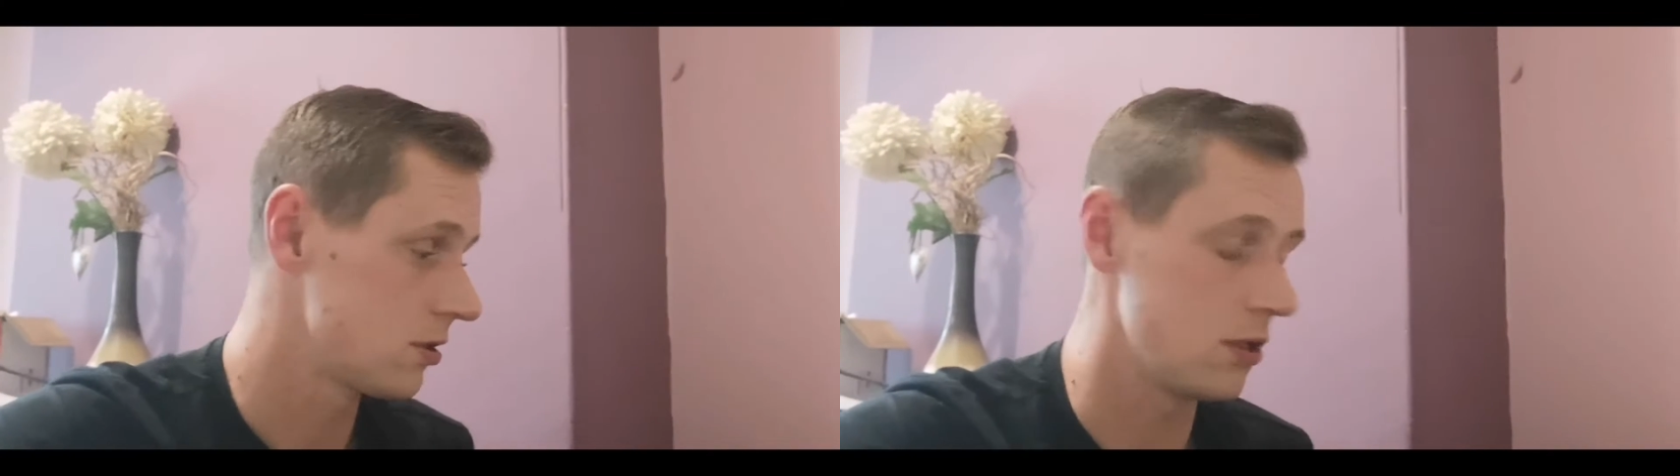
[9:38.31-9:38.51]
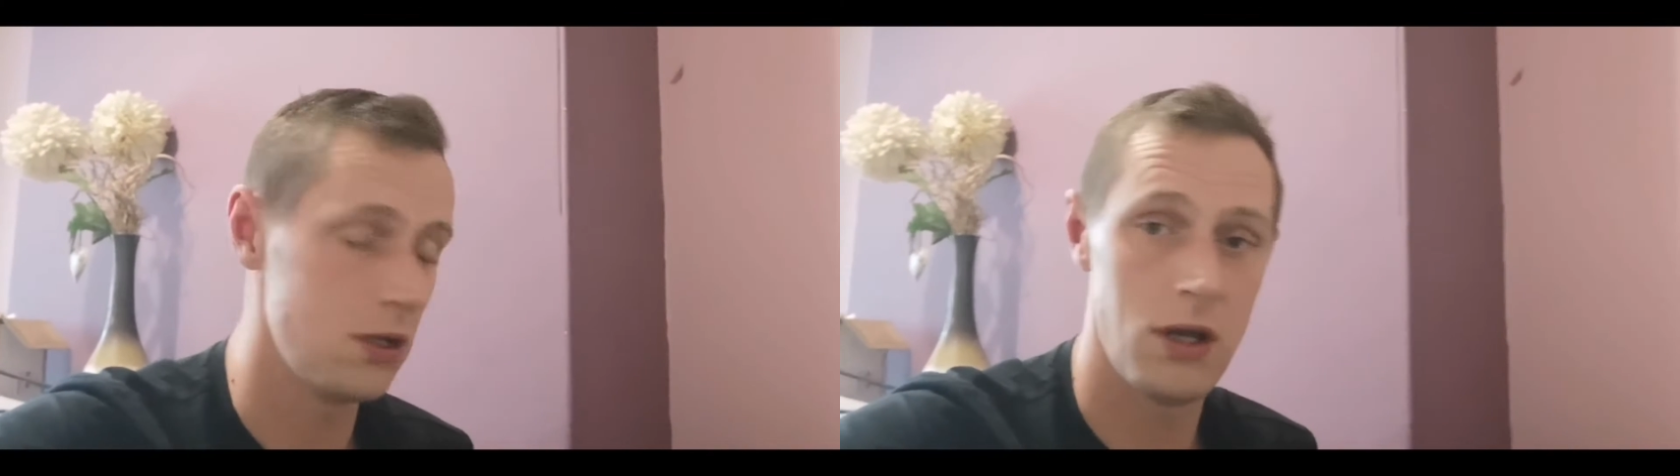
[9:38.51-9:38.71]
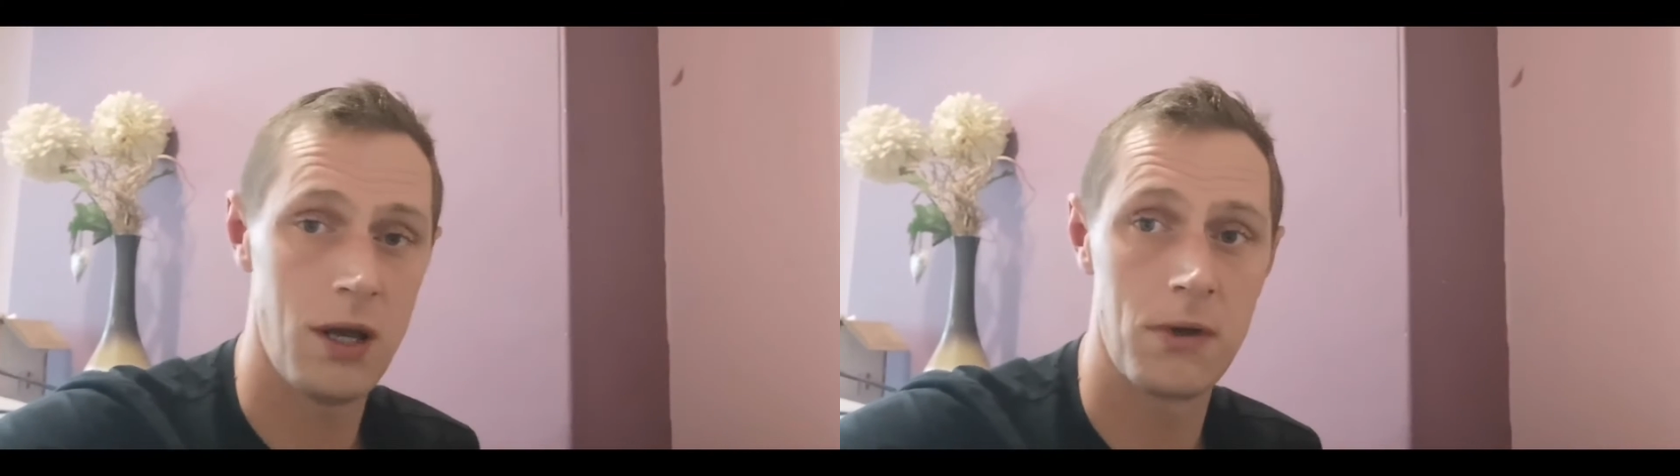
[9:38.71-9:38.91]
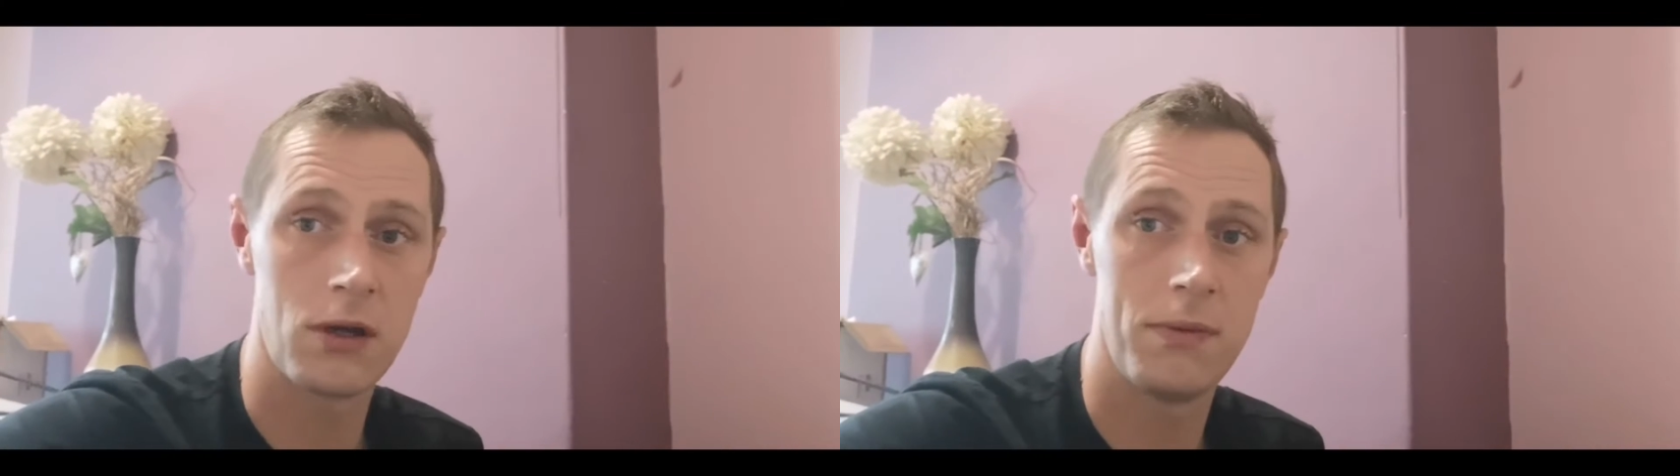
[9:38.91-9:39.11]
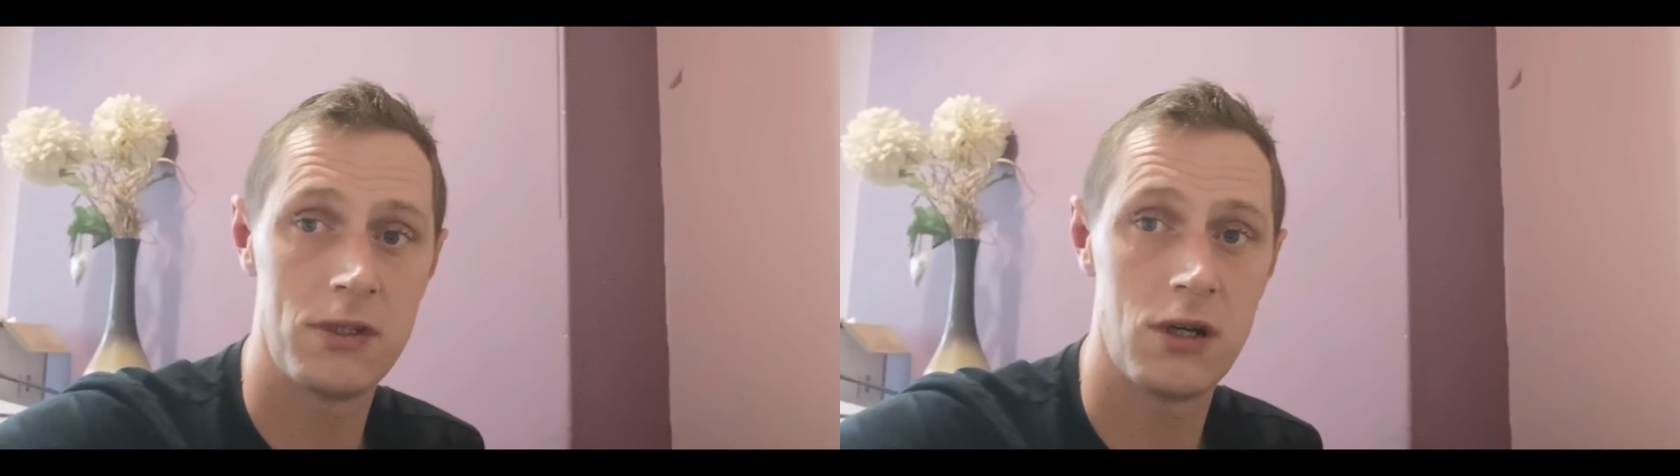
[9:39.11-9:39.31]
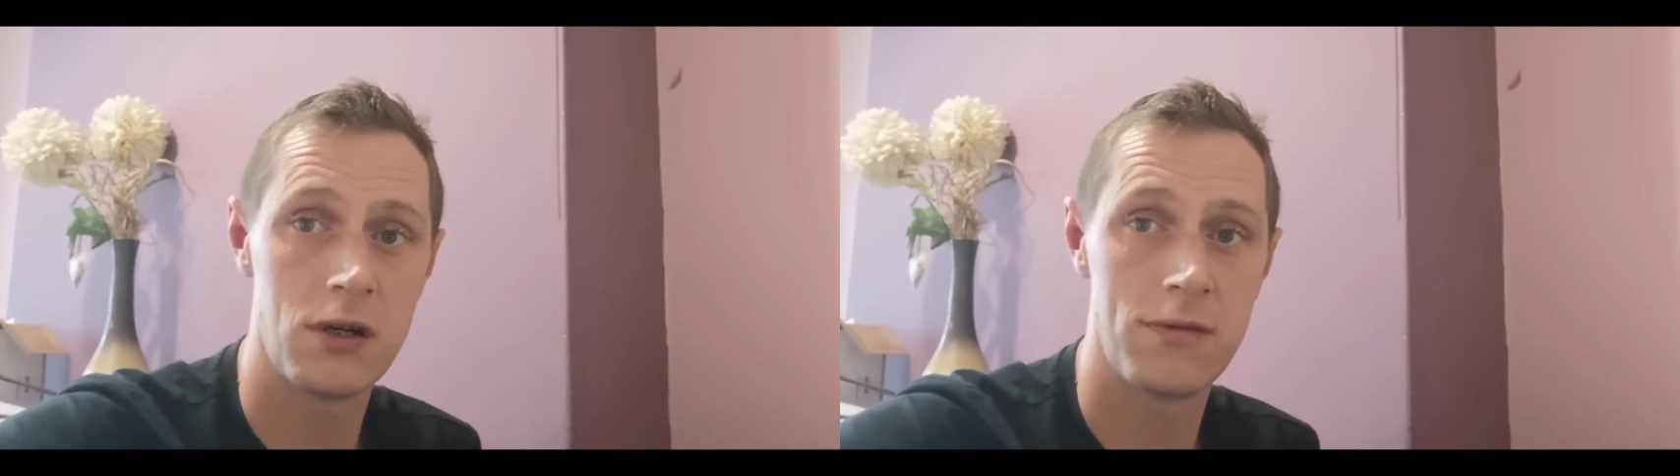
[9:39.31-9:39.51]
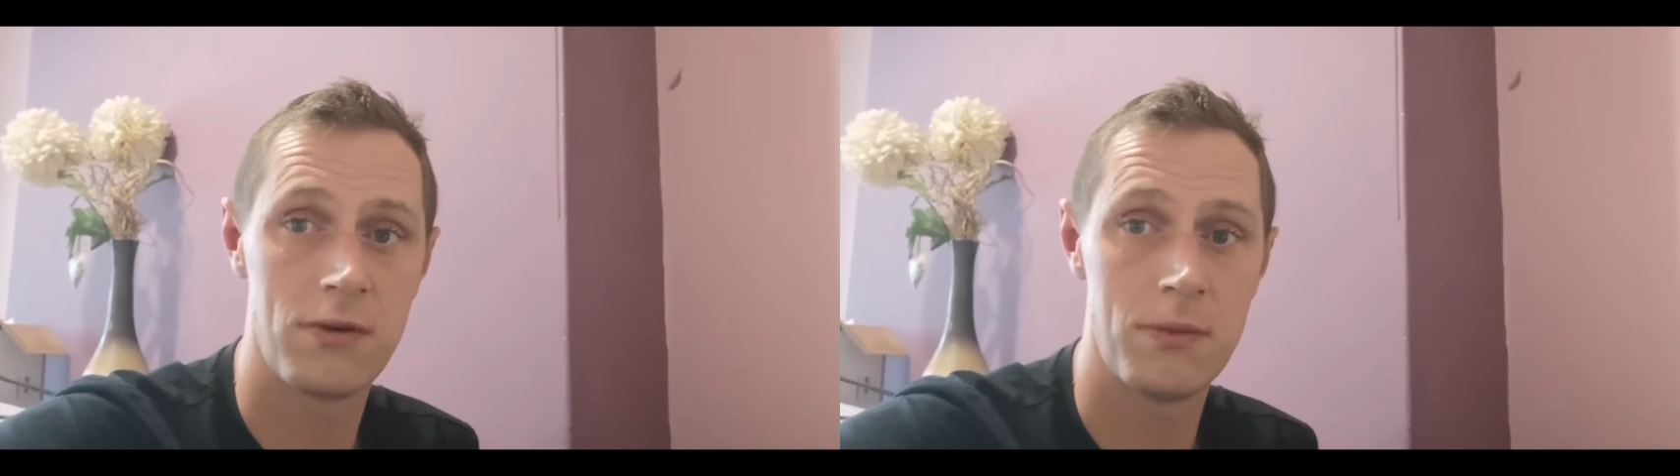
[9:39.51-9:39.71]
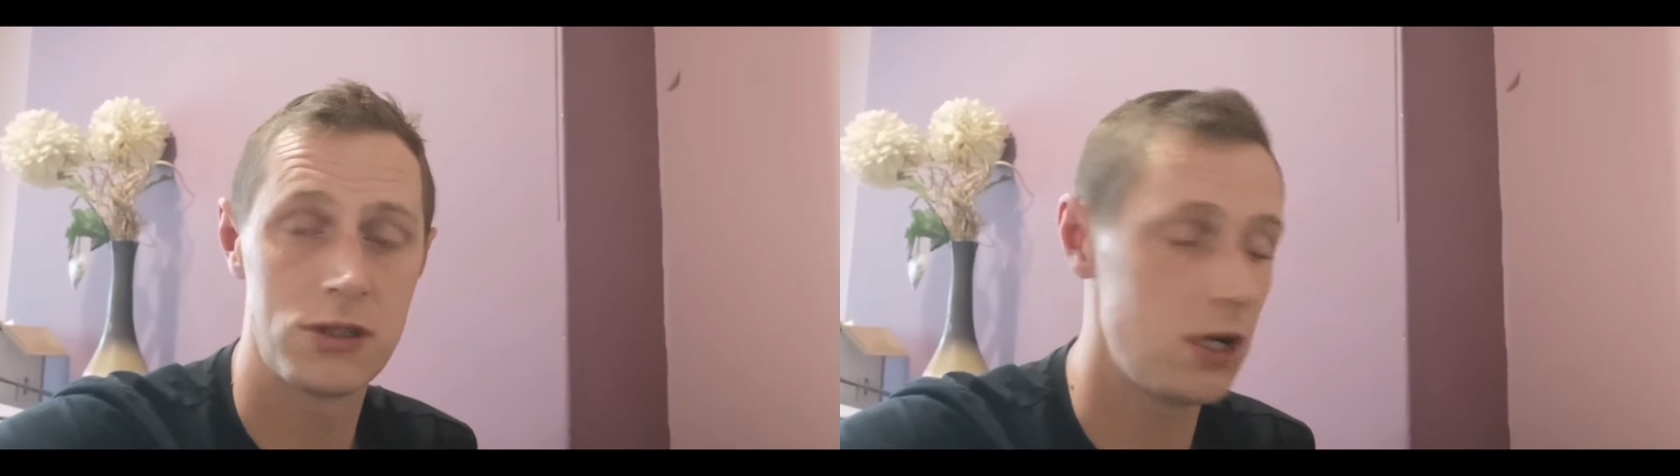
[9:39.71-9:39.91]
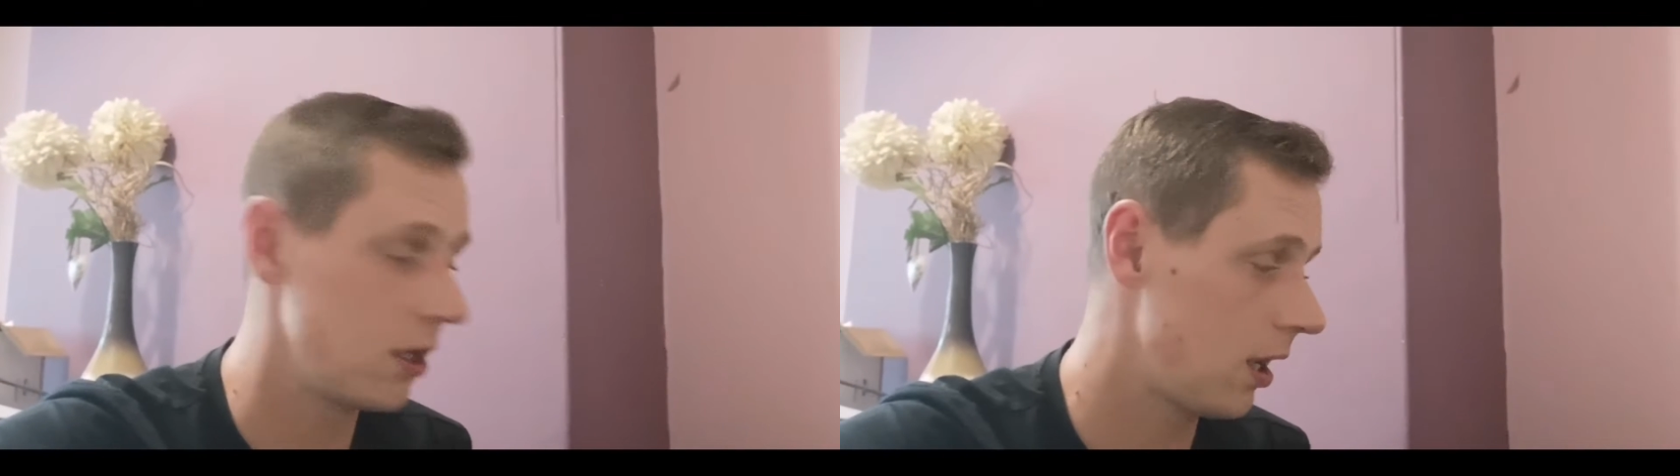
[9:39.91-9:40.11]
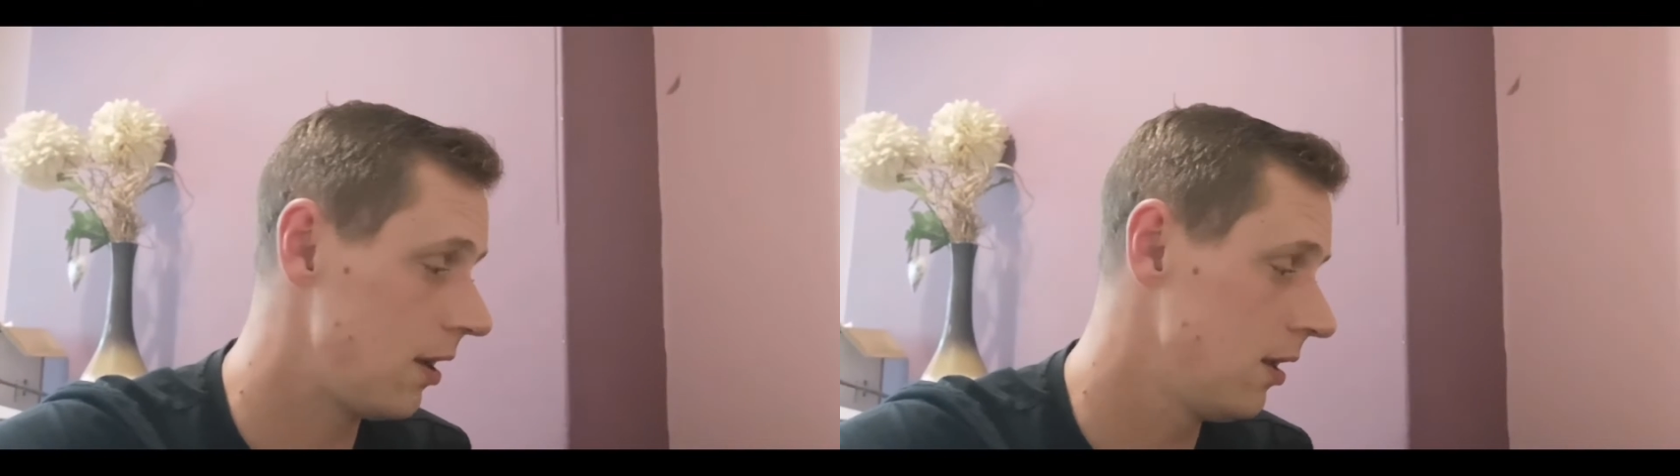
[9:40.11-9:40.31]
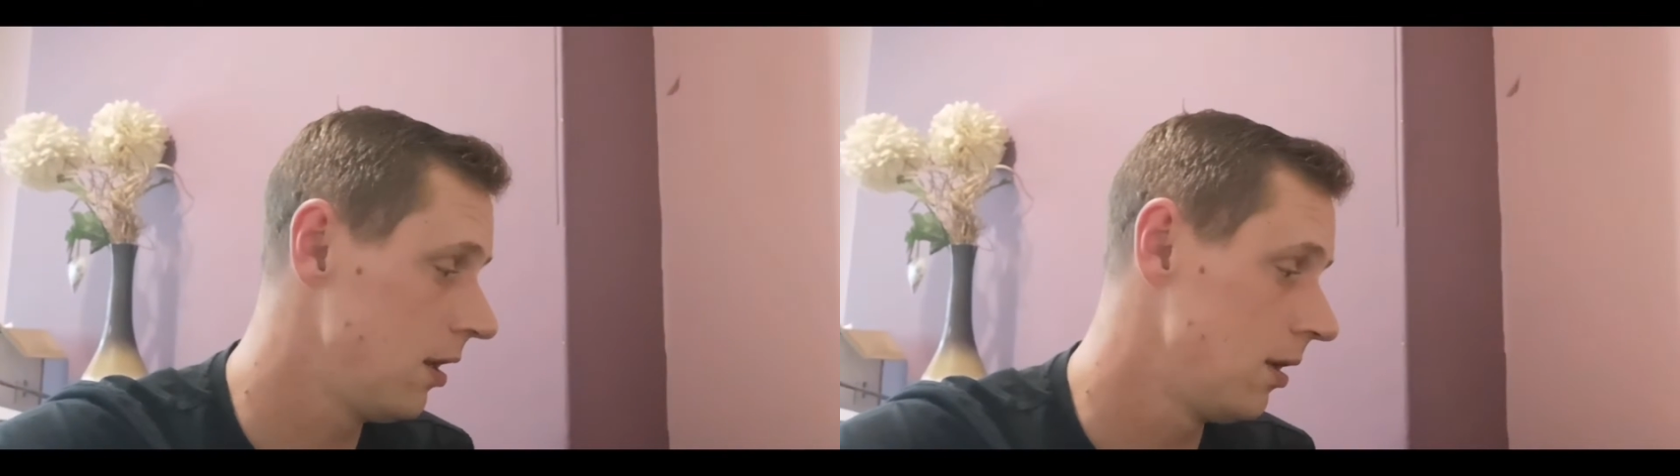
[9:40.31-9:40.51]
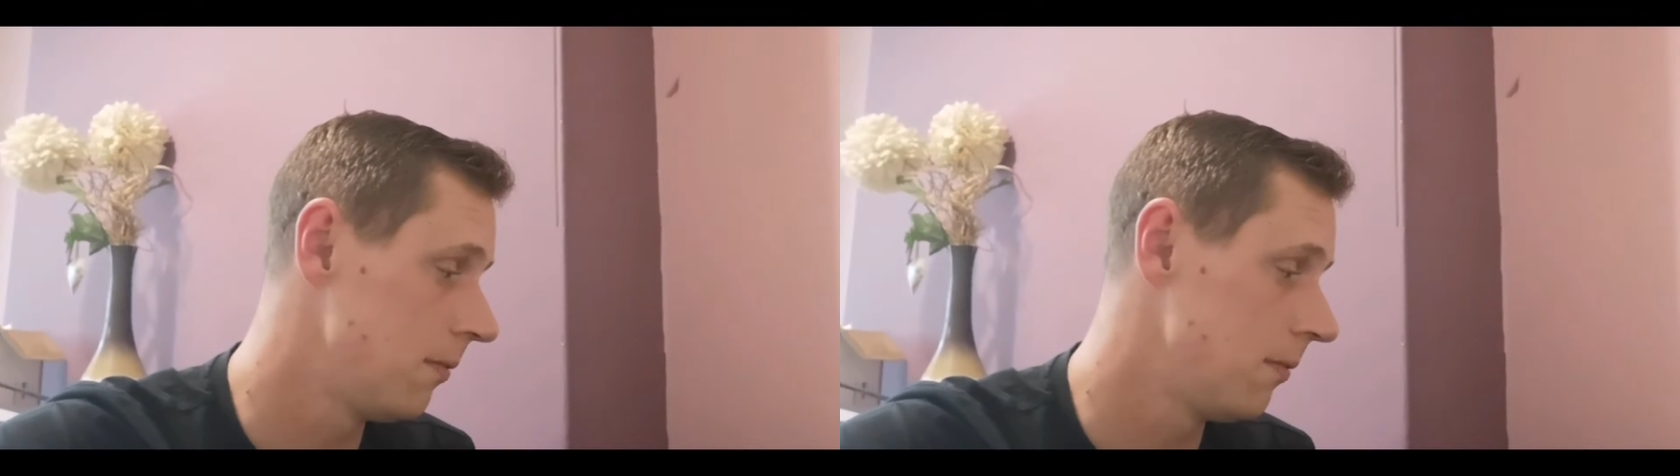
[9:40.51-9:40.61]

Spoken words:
so I'm not going to be talking for much longer,